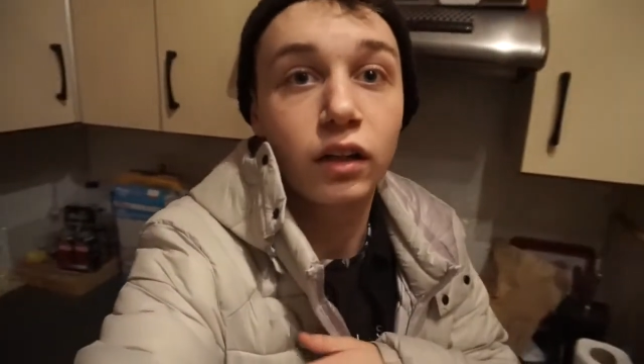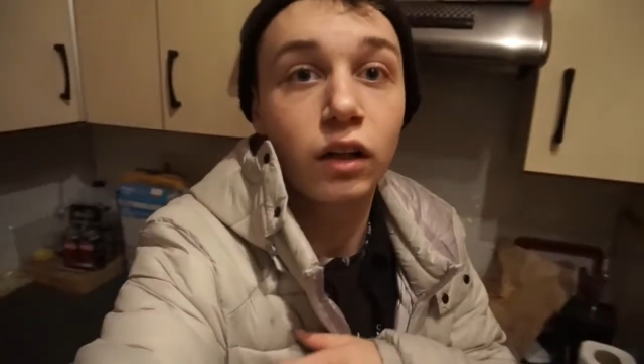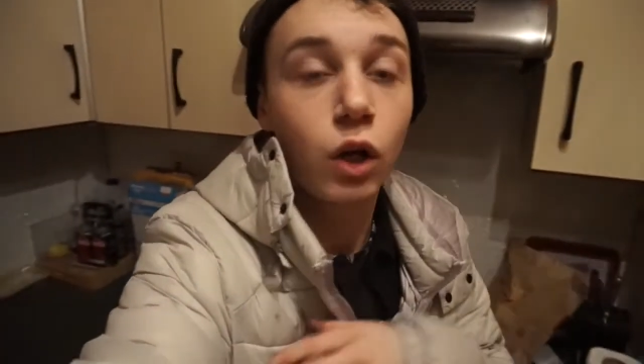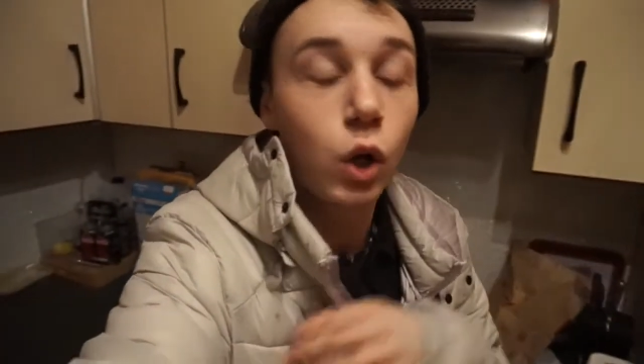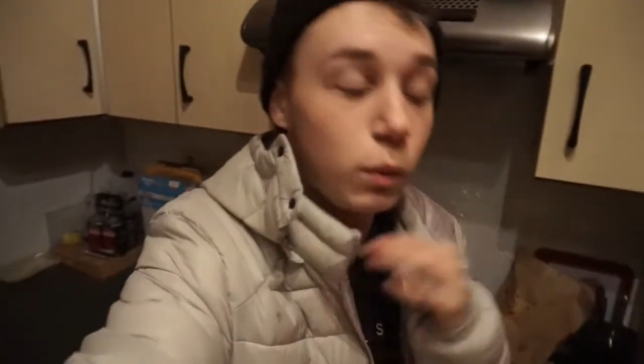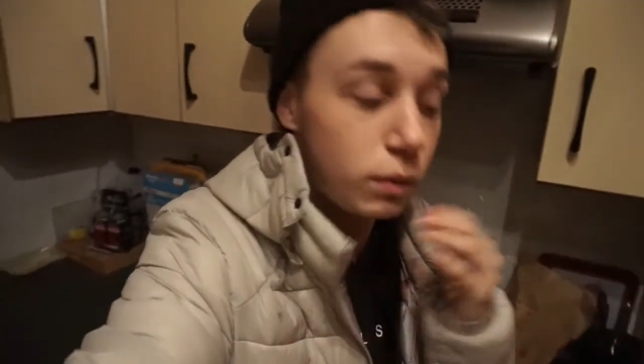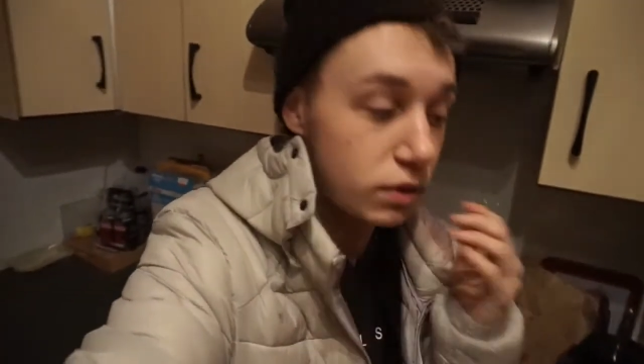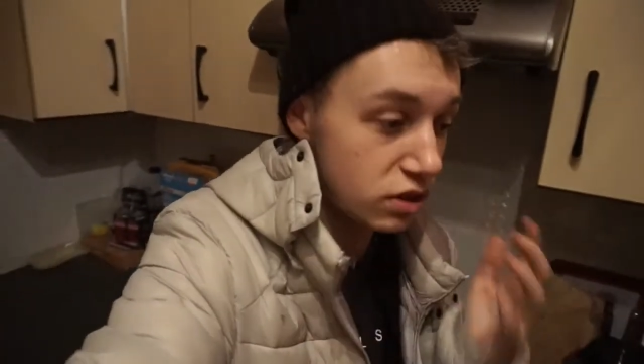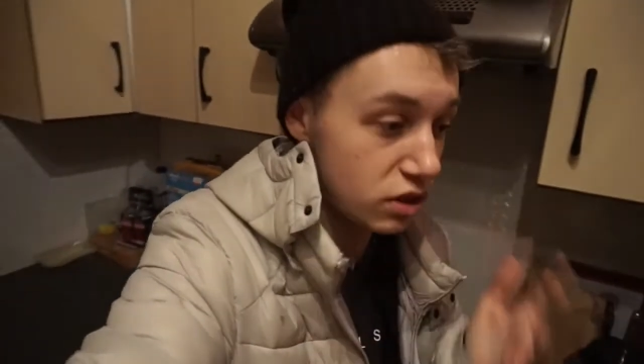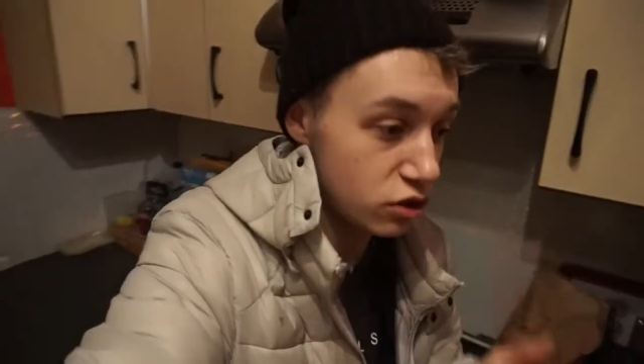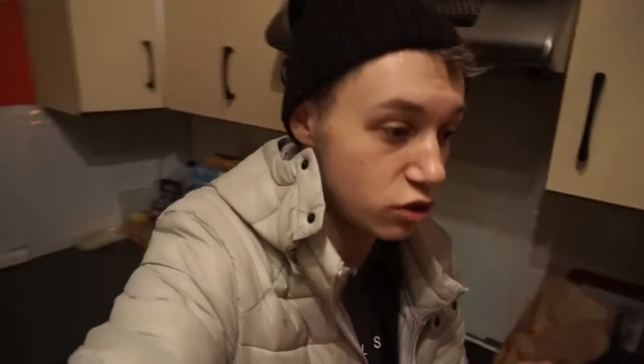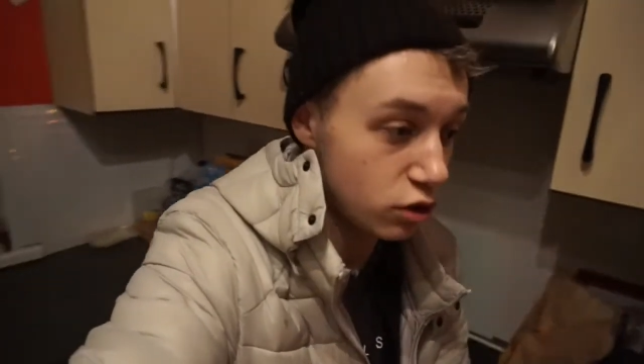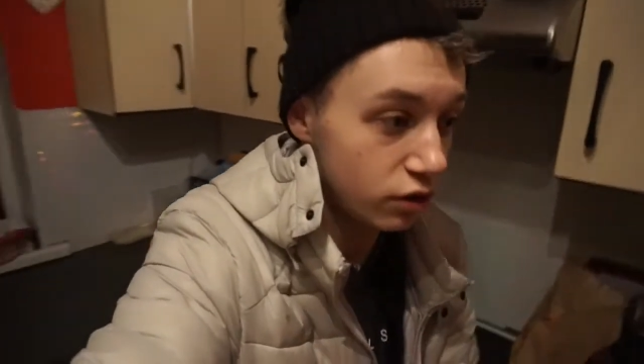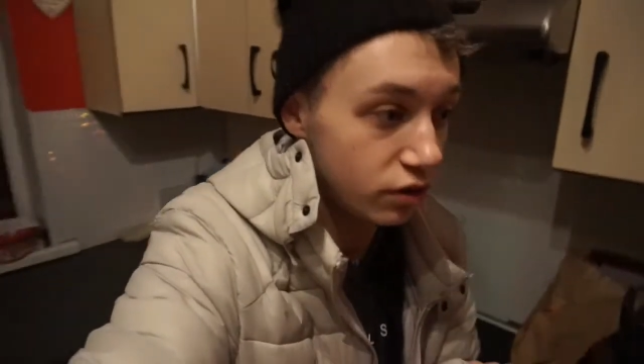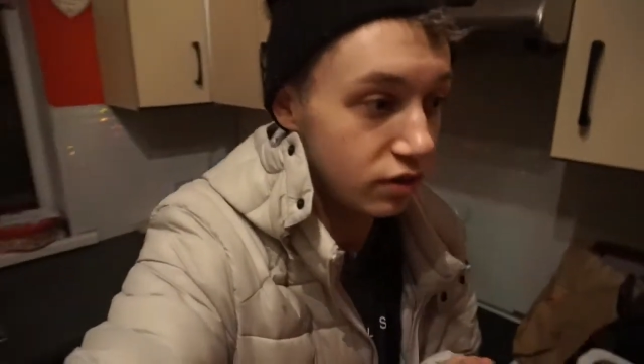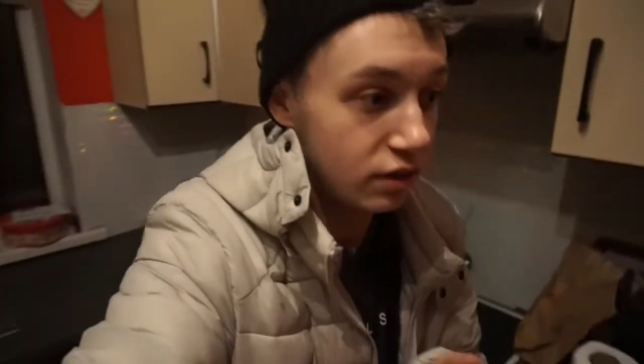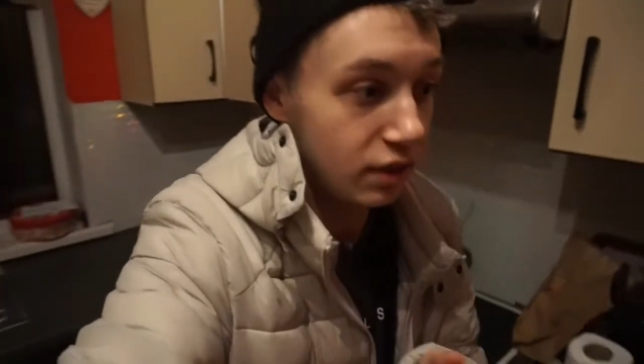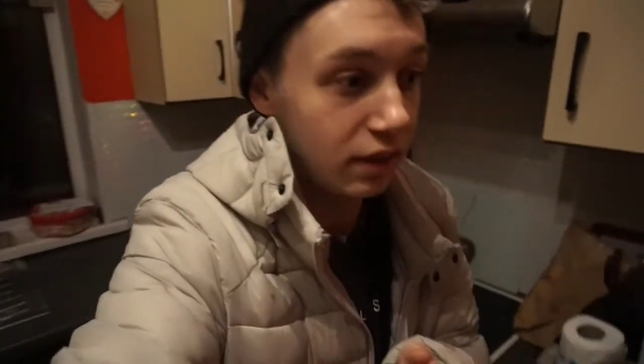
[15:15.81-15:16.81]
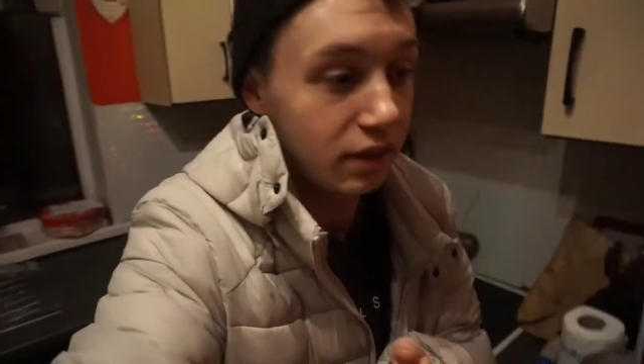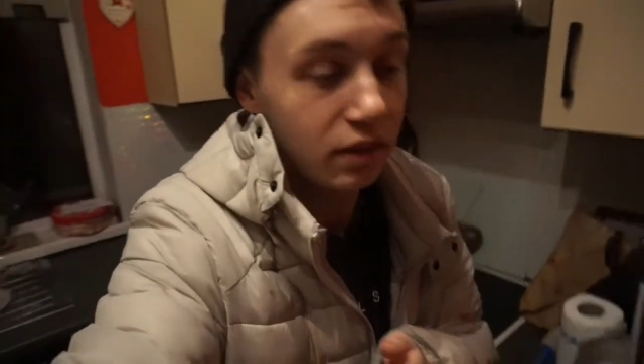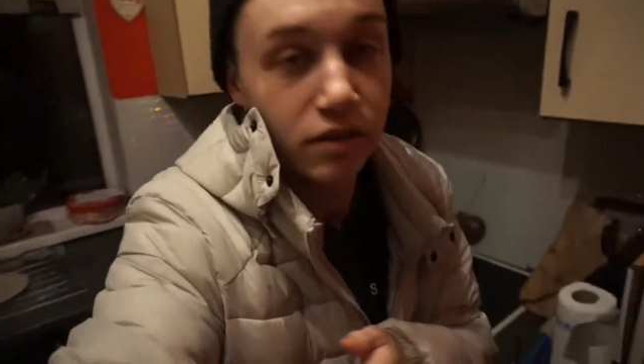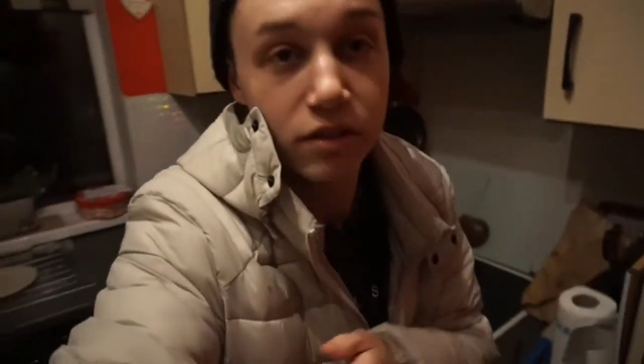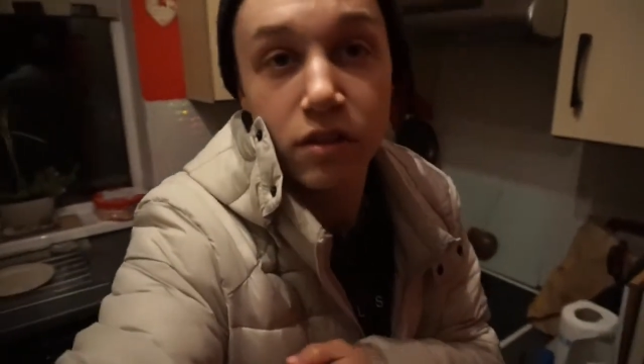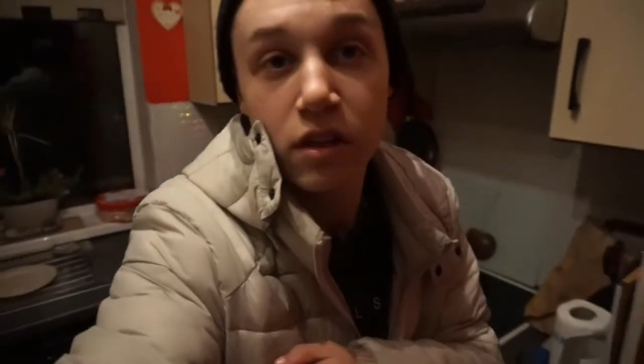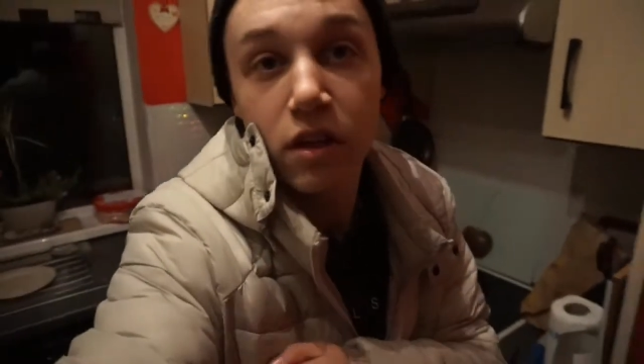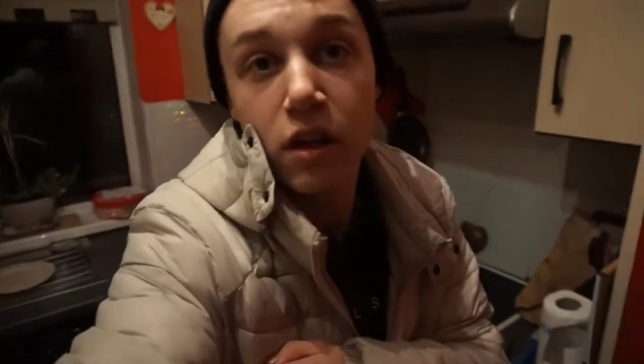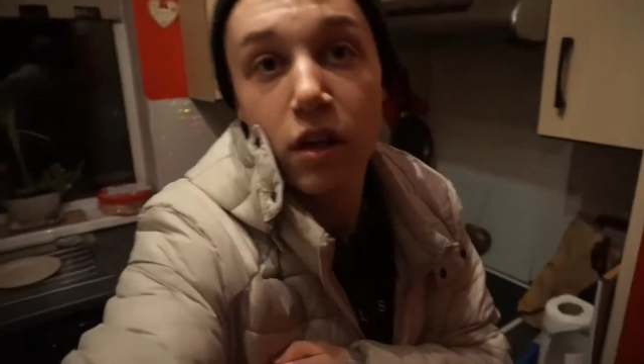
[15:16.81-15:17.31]
Hope you enjoyed
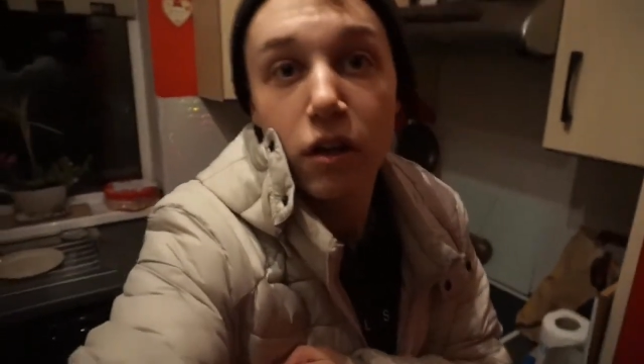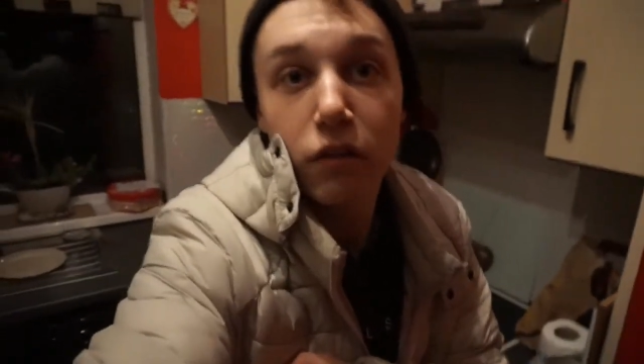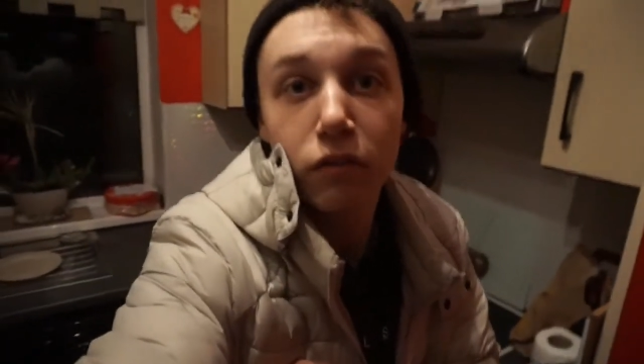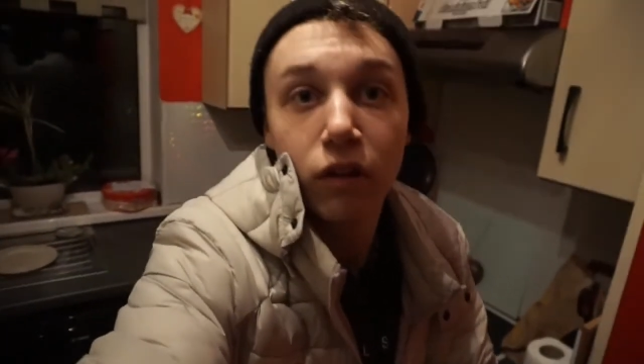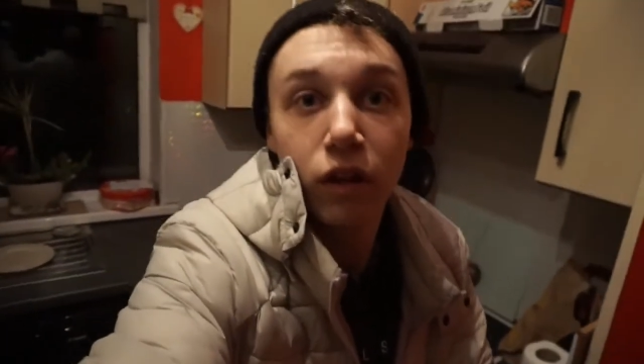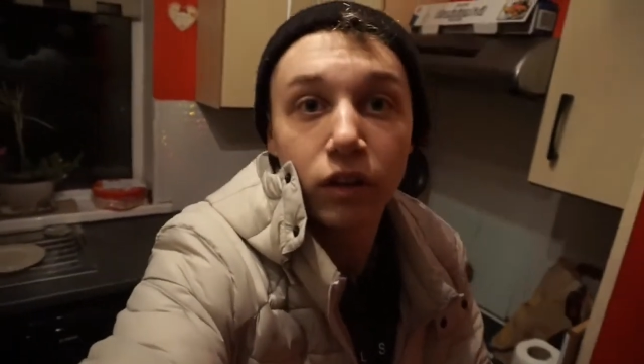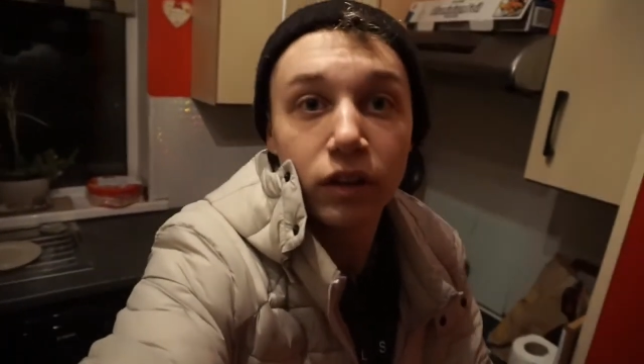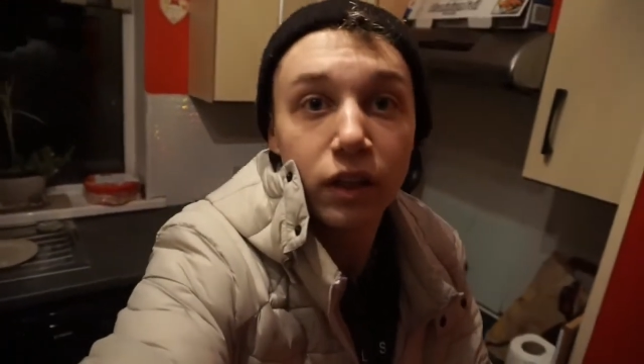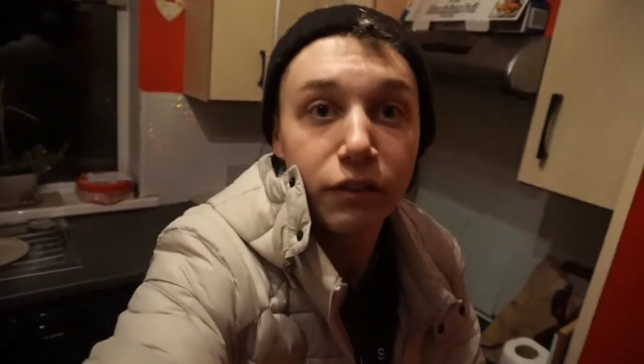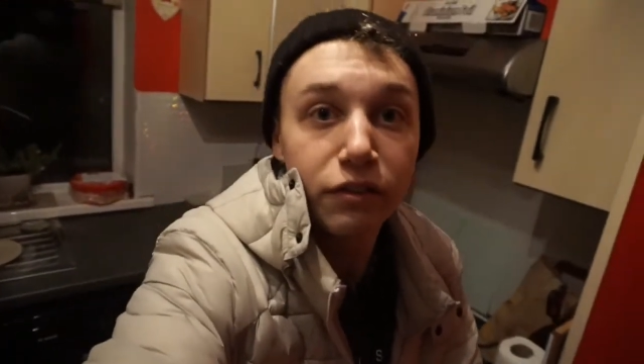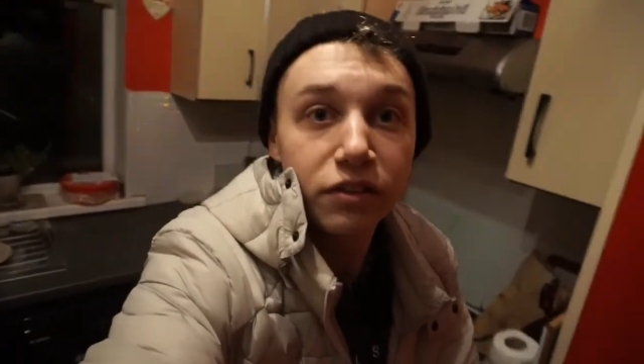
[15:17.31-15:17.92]
today's vlog.